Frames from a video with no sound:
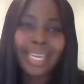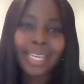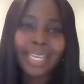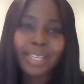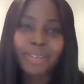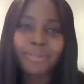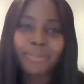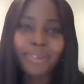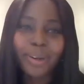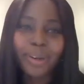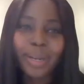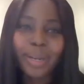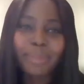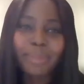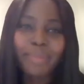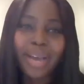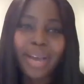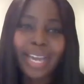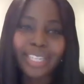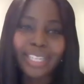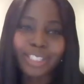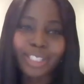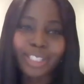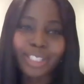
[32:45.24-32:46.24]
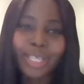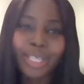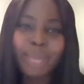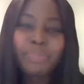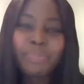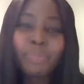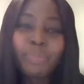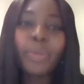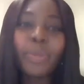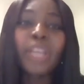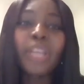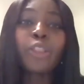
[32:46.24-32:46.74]
Thank you very much.
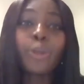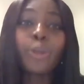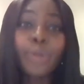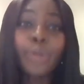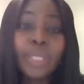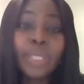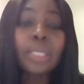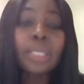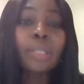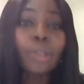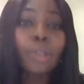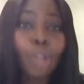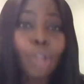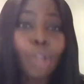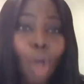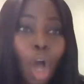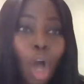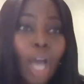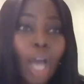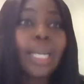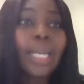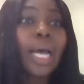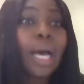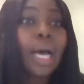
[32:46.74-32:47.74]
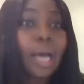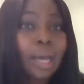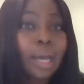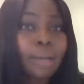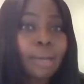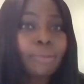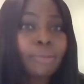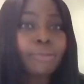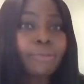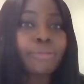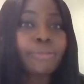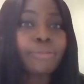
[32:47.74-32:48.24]
But there is a lot
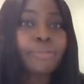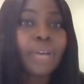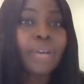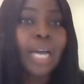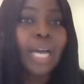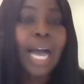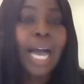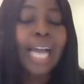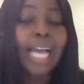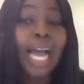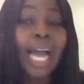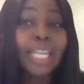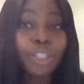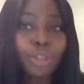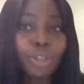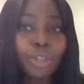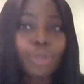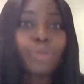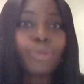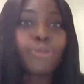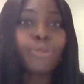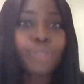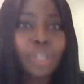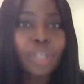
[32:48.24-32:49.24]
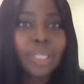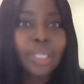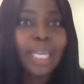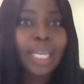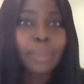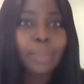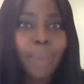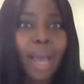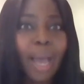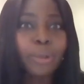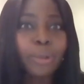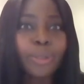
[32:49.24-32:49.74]
of, I do feel
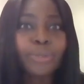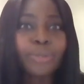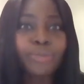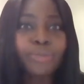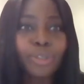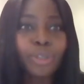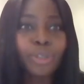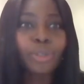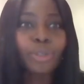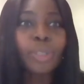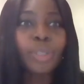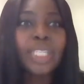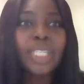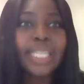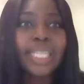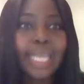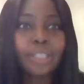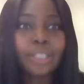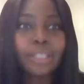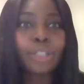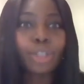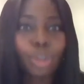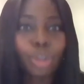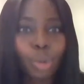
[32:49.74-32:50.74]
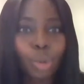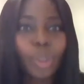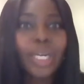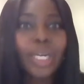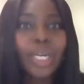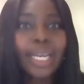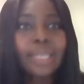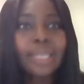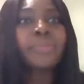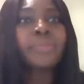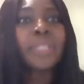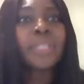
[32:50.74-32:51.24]
like powers of attorney get the
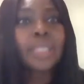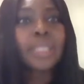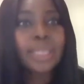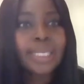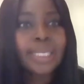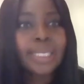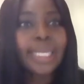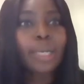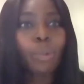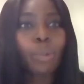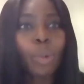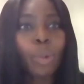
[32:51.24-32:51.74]
short end of the stick.